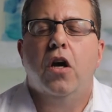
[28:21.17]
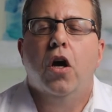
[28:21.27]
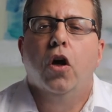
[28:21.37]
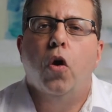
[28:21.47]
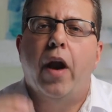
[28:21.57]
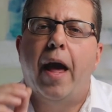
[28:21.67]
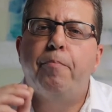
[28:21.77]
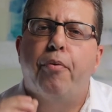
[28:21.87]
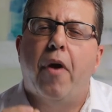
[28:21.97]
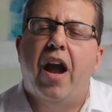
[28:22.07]
Lord, I
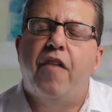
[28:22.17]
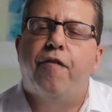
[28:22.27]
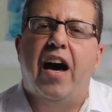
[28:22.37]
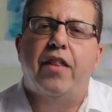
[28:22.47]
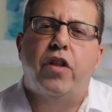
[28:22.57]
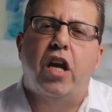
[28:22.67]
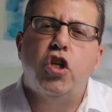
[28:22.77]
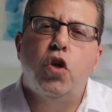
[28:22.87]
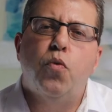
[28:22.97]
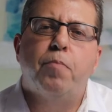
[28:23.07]
pray, Father, that
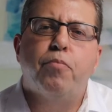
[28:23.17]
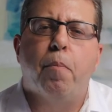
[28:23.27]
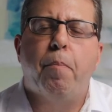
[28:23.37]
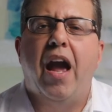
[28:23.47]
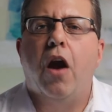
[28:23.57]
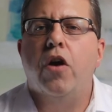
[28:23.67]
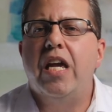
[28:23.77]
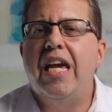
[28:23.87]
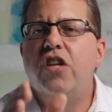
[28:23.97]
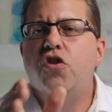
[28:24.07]
you would prepare
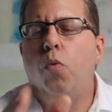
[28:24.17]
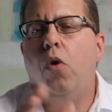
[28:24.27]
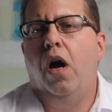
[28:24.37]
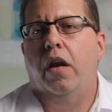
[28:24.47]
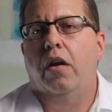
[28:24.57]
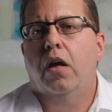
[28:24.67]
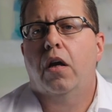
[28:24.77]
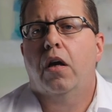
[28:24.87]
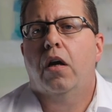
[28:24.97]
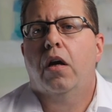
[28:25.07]
each one
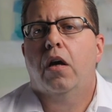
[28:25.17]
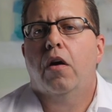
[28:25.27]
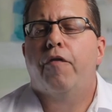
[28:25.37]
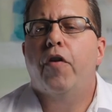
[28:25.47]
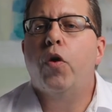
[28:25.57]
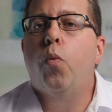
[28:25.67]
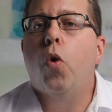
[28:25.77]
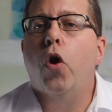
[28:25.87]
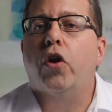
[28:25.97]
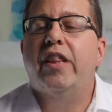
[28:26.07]
for the
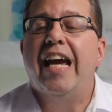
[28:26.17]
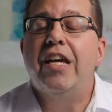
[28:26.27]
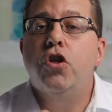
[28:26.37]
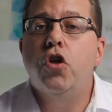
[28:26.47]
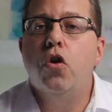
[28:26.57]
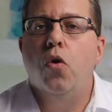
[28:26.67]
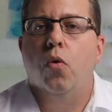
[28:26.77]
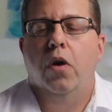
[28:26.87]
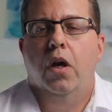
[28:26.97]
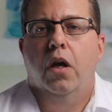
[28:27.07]
work that
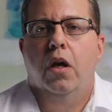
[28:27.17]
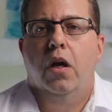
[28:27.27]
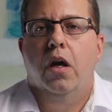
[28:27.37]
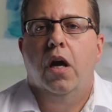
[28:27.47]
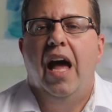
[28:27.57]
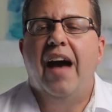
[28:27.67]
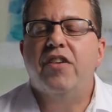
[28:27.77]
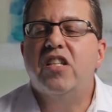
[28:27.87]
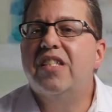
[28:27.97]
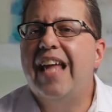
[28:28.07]
you have
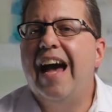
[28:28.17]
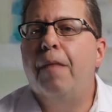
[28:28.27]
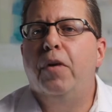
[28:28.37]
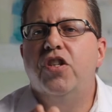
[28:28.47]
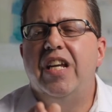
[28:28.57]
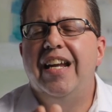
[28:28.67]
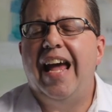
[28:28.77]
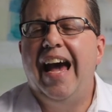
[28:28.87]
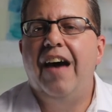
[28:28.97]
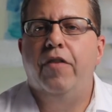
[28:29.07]
established in
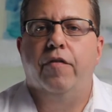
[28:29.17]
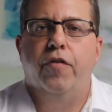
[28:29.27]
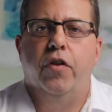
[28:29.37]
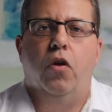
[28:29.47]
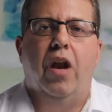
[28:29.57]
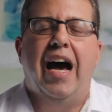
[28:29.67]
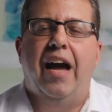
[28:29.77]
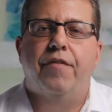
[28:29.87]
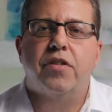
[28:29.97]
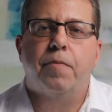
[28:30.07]
heaven for their
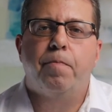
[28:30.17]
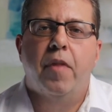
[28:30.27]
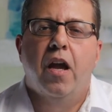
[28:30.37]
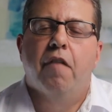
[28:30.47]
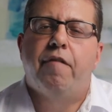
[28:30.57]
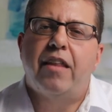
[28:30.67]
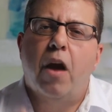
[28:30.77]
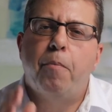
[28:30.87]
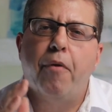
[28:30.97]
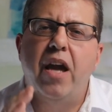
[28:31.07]
lives. Father, I
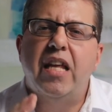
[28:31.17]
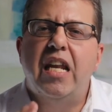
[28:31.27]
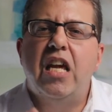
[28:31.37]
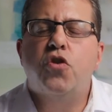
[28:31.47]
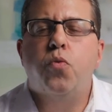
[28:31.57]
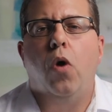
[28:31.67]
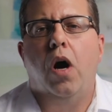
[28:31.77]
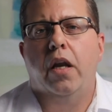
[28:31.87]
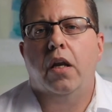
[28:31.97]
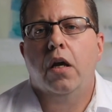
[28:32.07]
pray that each
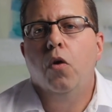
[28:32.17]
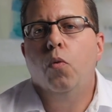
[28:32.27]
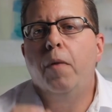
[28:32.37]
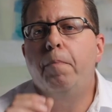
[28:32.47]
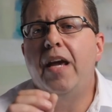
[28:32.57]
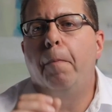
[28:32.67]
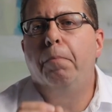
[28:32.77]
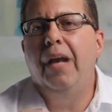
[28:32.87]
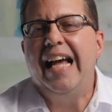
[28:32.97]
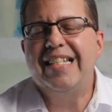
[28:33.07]
one would be a
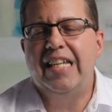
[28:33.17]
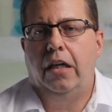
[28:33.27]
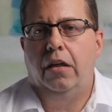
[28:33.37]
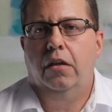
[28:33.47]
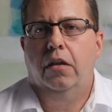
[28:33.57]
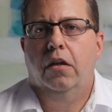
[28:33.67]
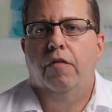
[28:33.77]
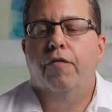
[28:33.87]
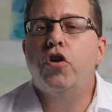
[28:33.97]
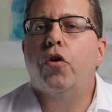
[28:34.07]
blessing
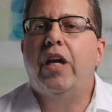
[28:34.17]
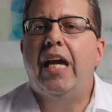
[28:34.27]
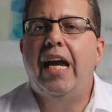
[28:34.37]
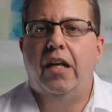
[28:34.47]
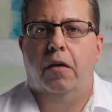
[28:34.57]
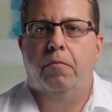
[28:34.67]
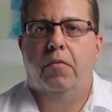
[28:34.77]
for your kingdom.